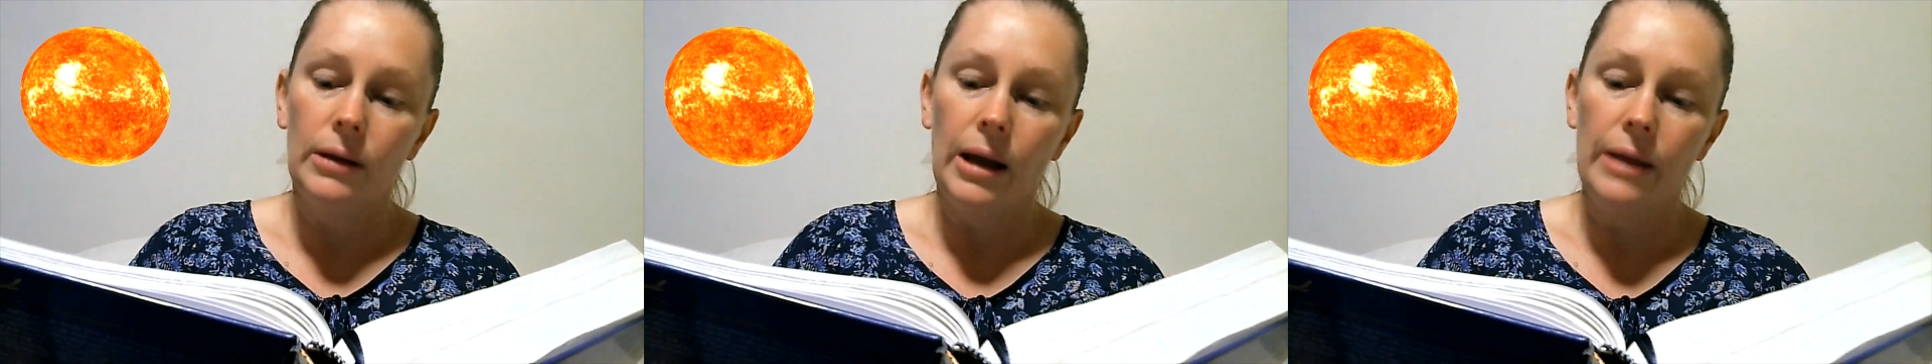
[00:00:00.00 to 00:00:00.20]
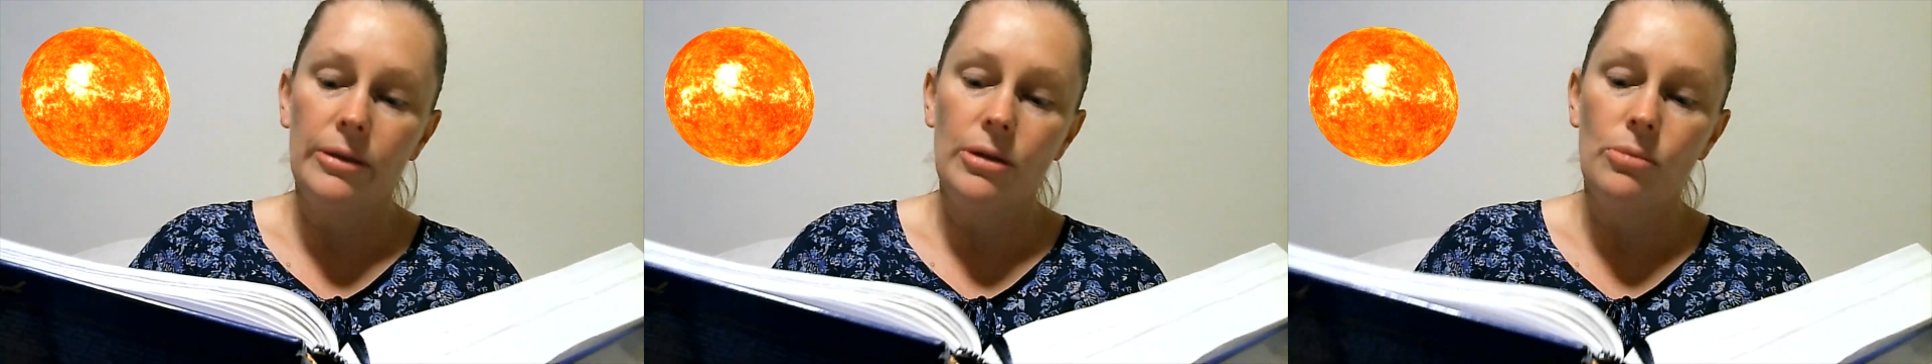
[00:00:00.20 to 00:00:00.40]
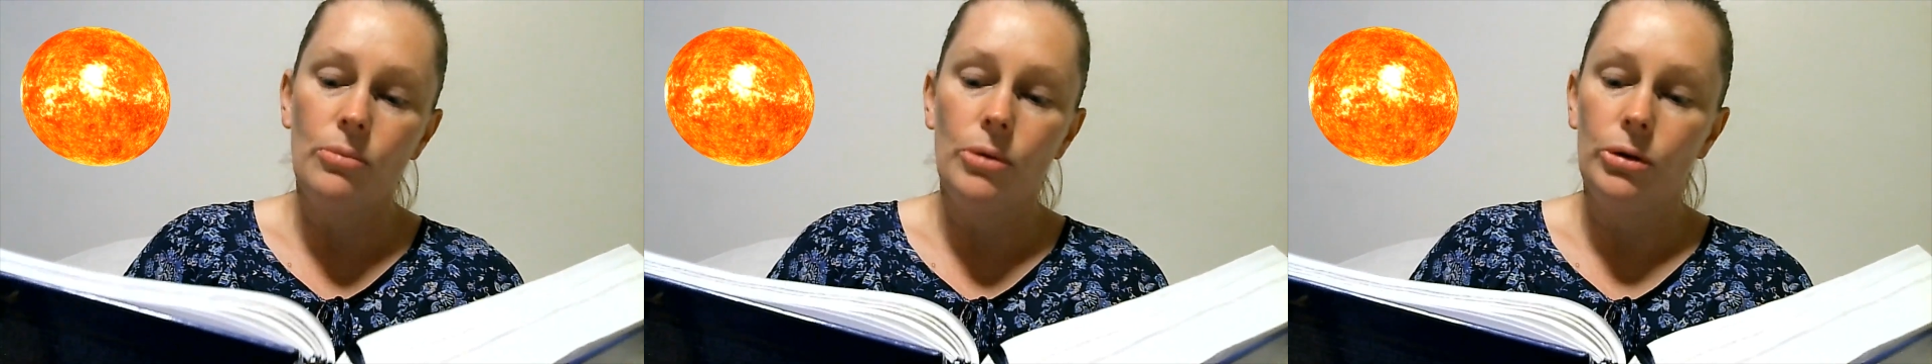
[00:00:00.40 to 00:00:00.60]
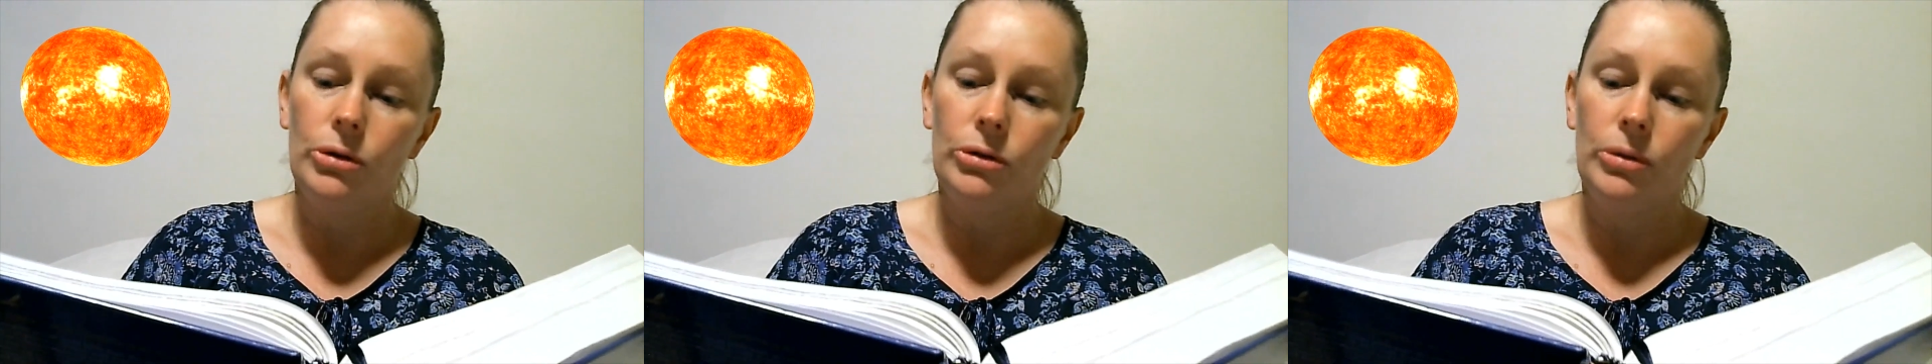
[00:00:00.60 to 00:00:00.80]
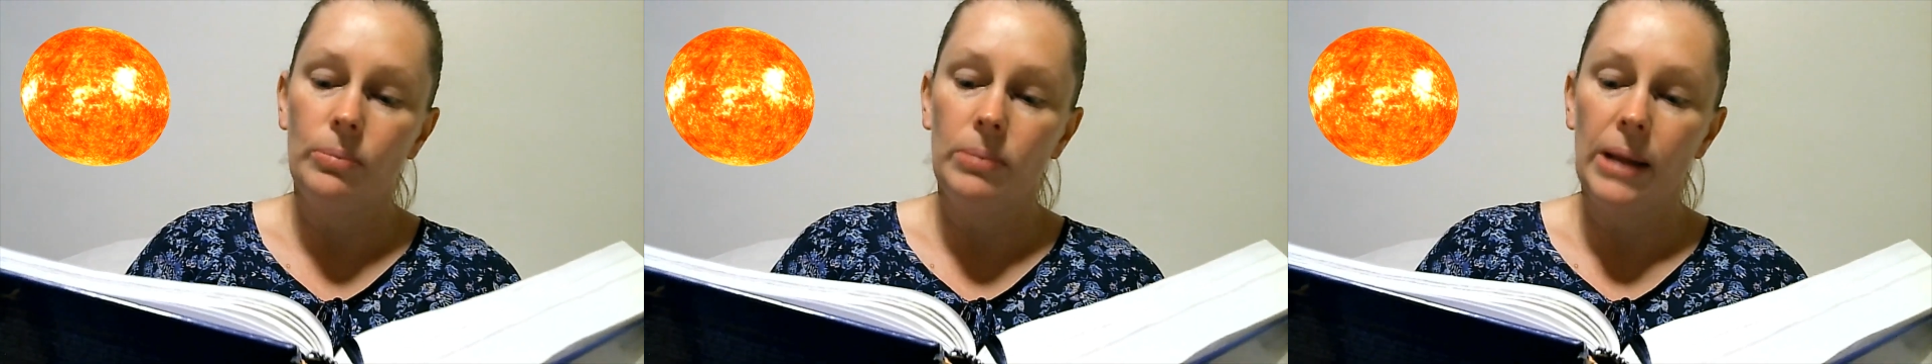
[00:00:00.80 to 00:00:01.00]
and the
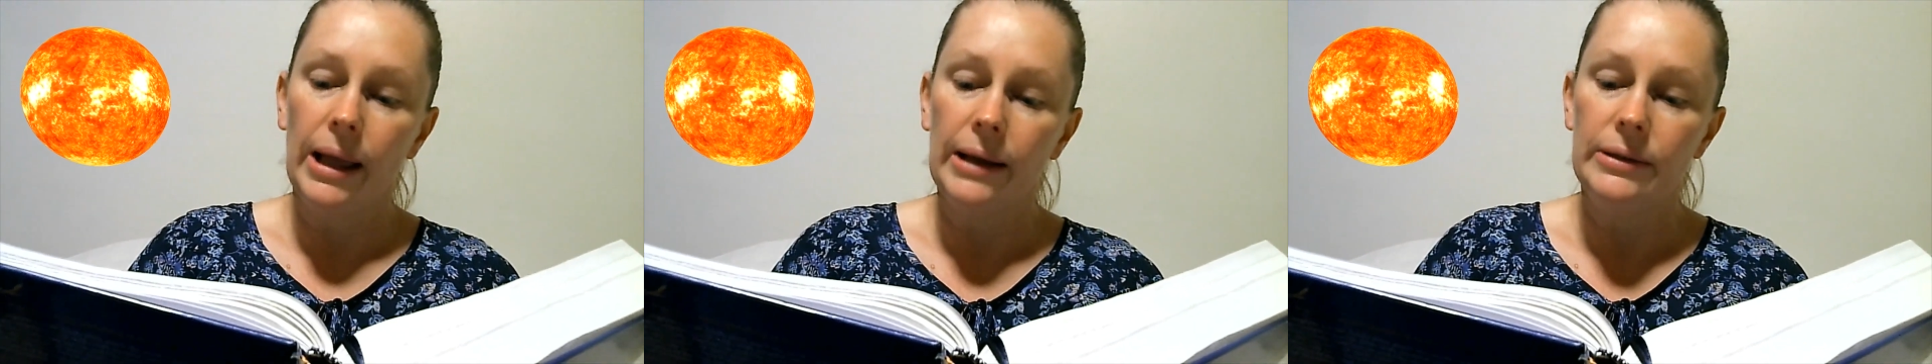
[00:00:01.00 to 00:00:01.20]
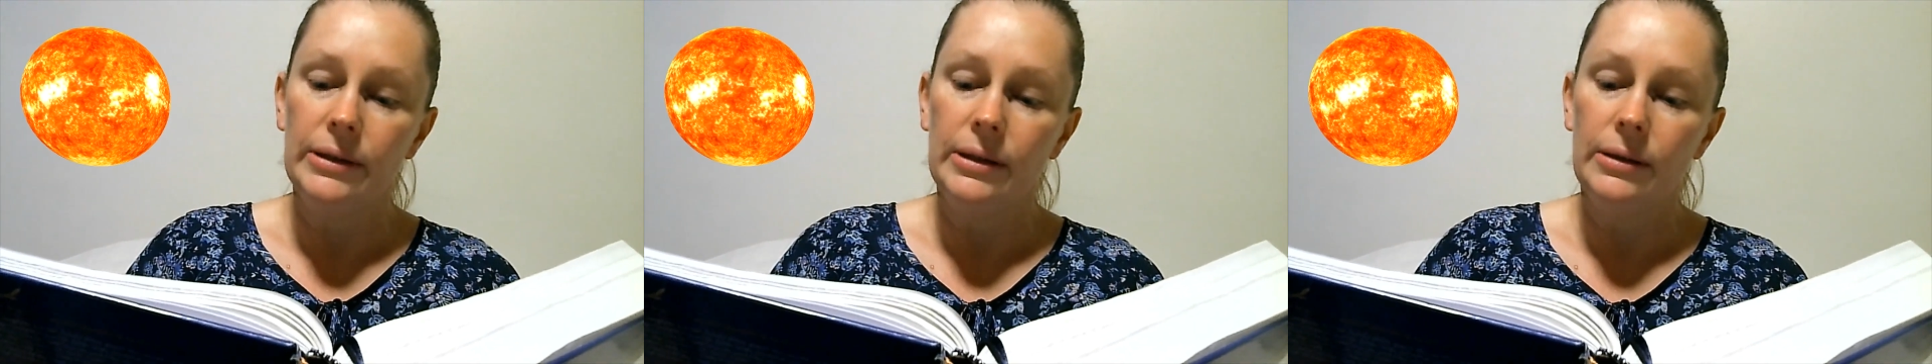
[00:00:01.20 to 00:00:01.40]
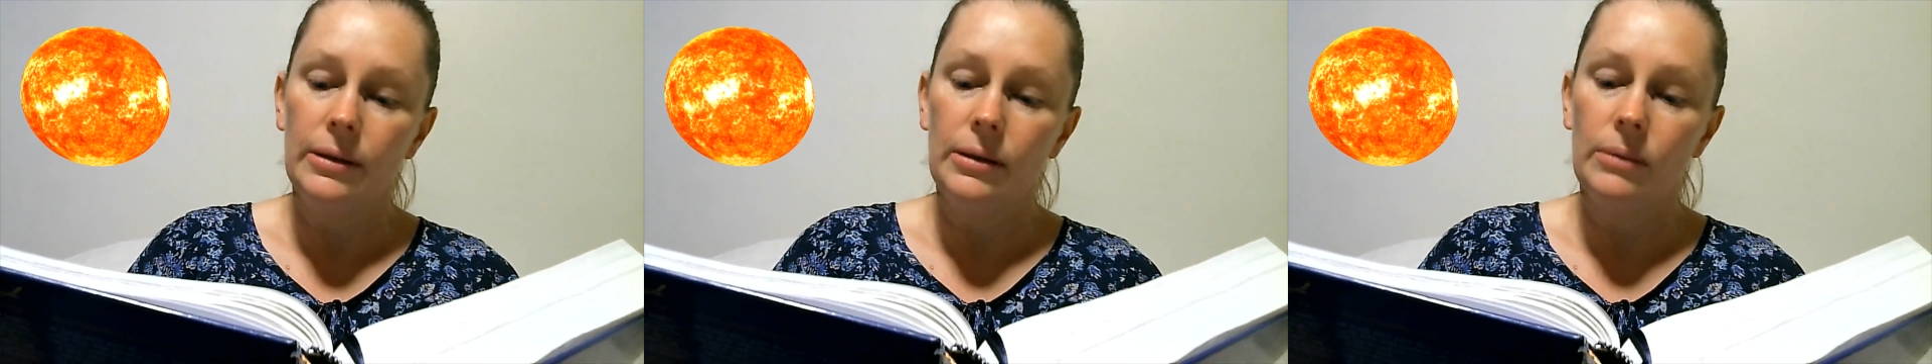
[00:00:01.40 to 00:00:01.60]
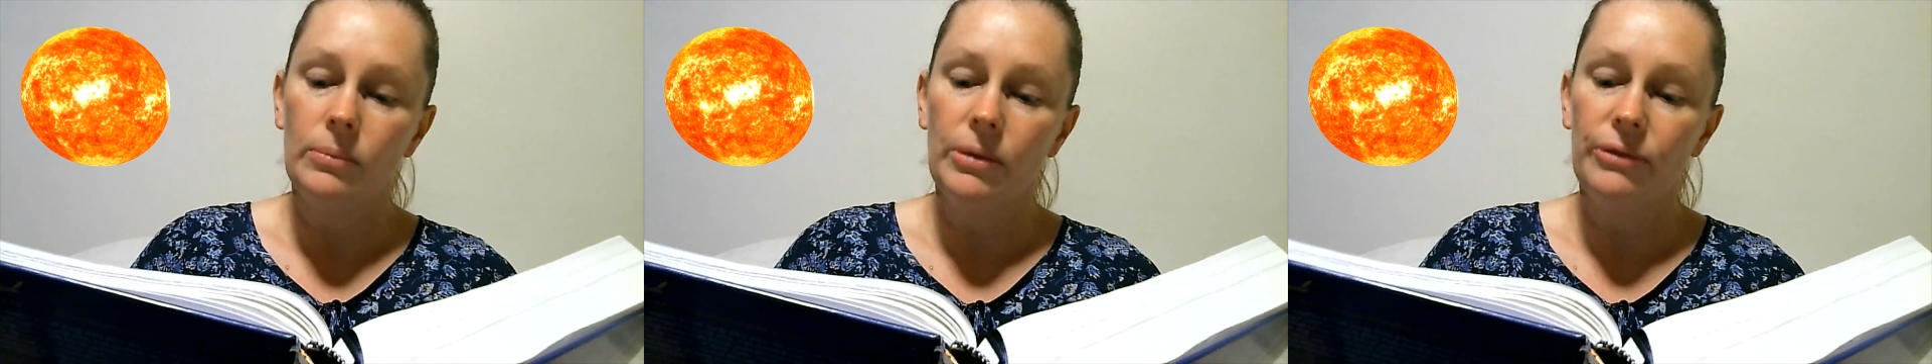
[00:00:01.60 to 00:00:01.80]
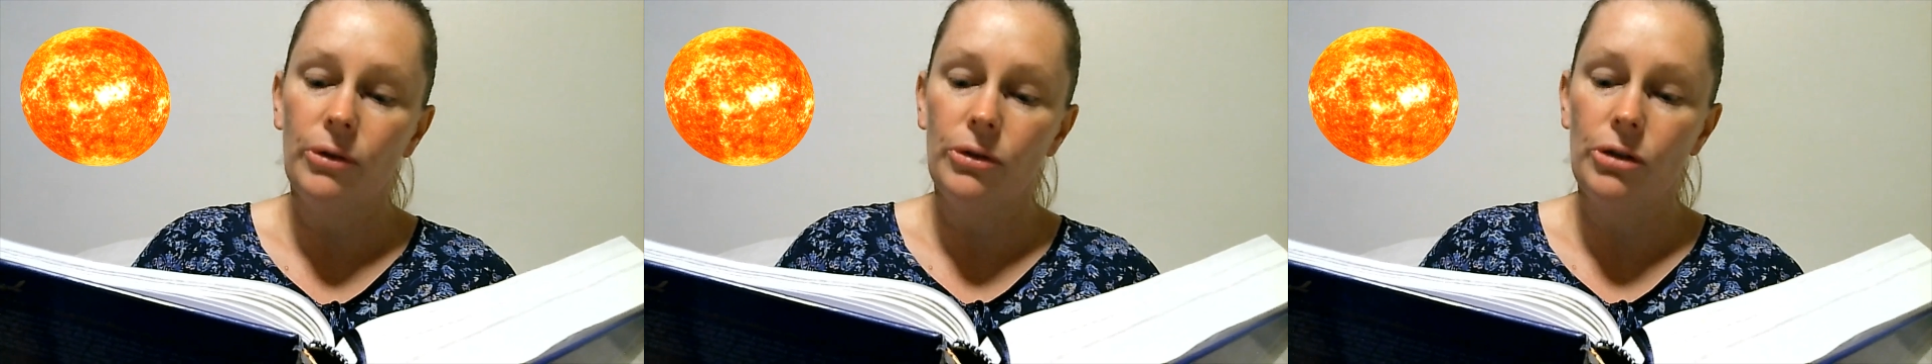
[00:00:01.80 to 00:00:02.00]
moon blood,
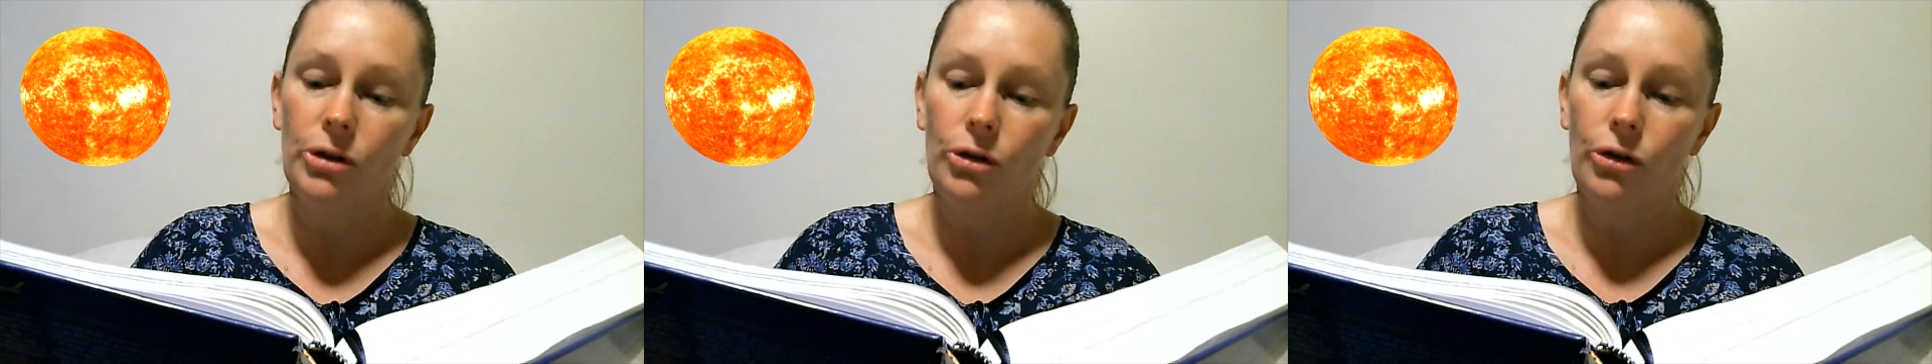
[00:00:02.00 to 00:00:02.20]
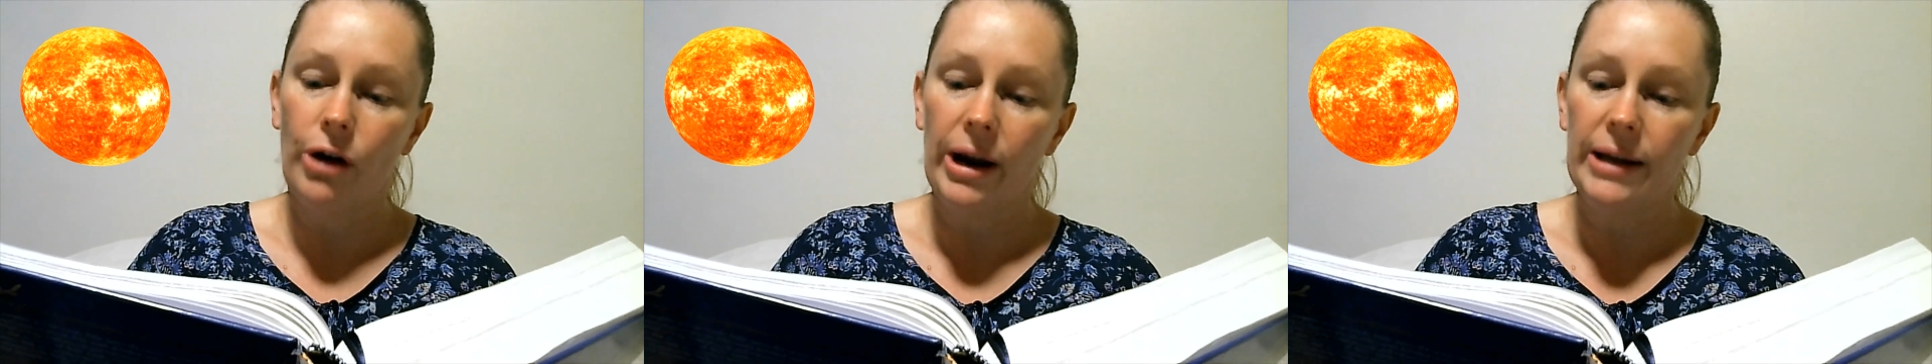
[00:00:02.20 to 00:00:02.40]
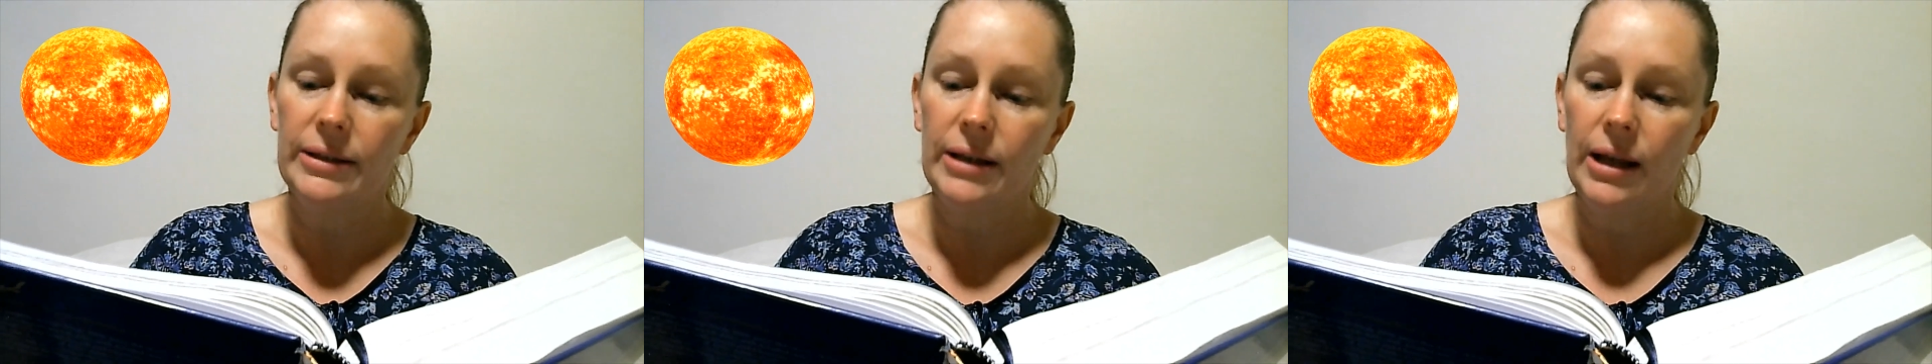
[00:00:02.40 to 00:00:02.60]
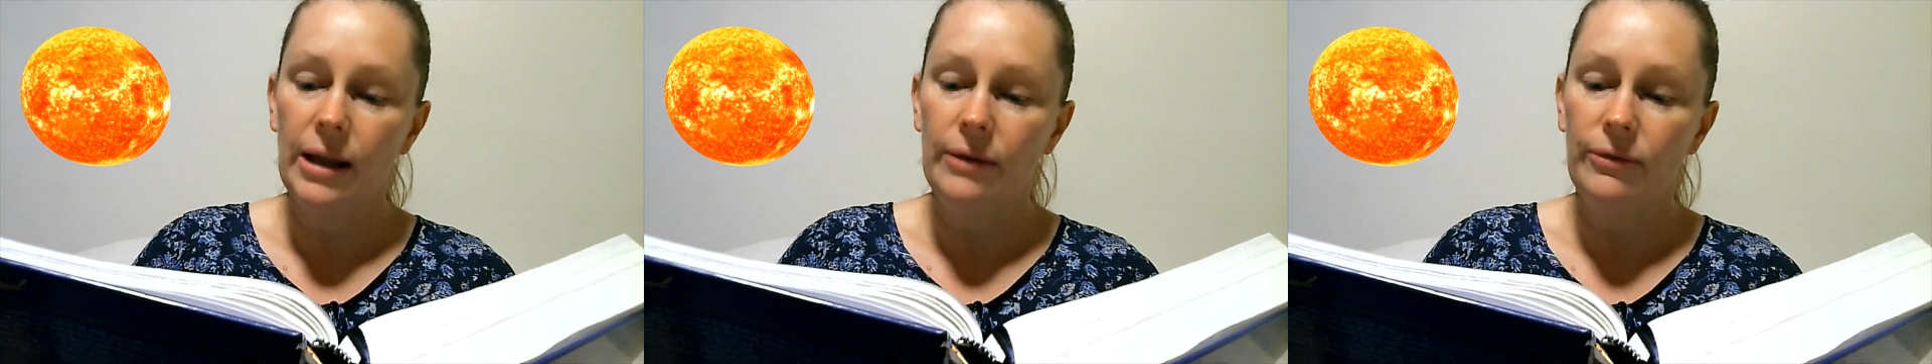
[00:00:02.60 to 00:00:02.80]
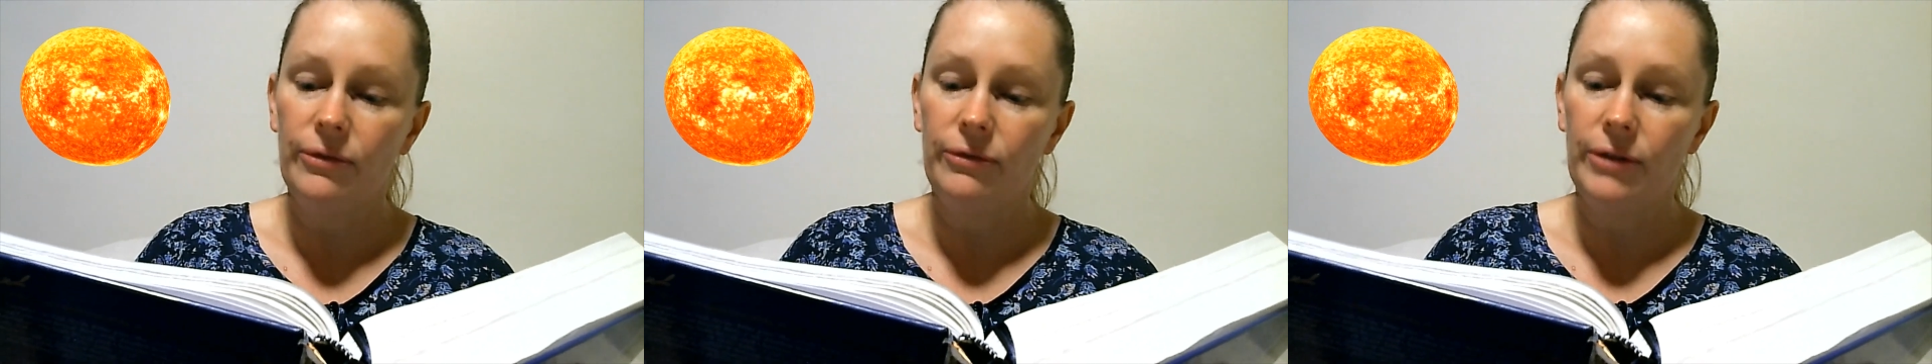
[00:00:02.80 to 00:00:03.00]
before the great and